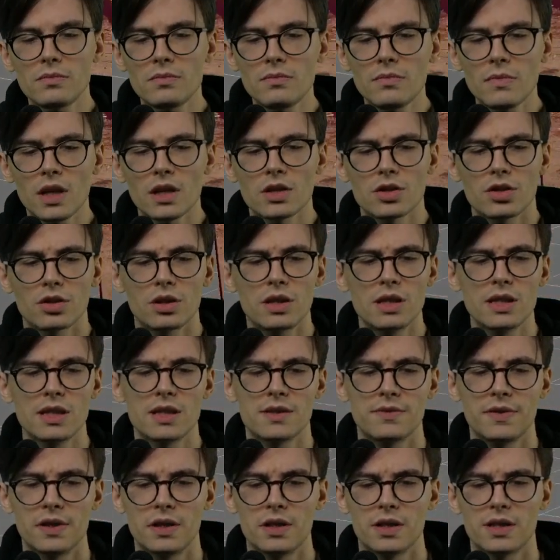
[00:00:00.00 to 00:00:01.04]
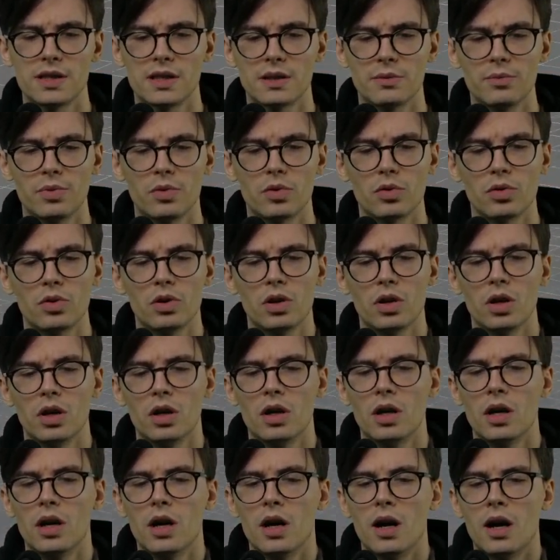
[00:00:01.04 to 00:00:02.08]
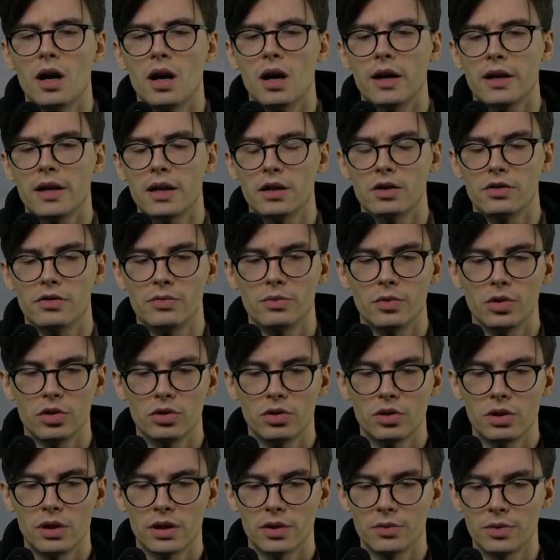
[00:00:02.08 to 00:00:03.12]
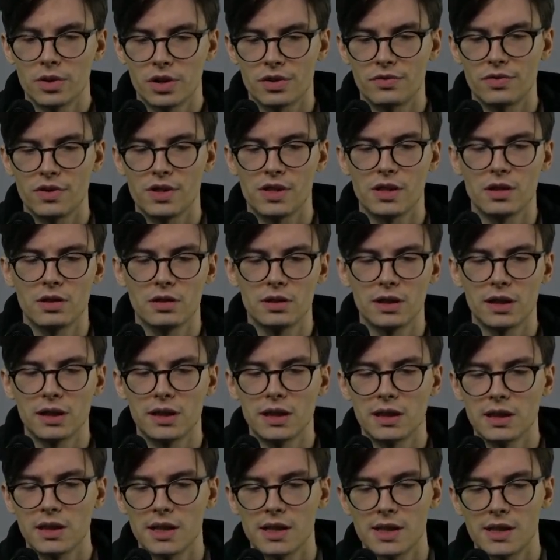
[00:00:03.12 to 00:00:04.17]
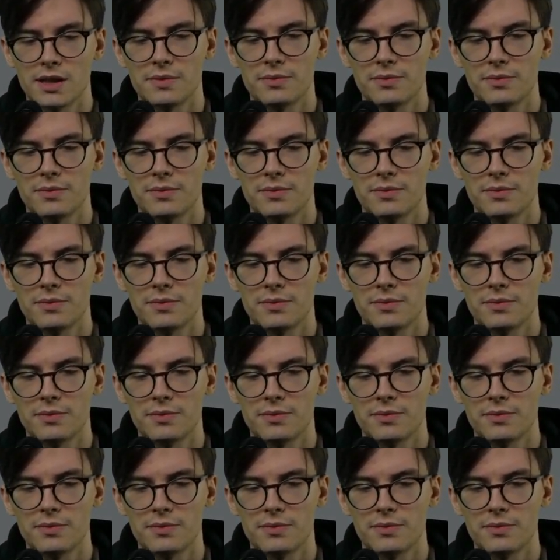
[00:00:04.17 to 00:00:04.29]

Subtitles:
So this is very simple kind of modeling, which resulted in this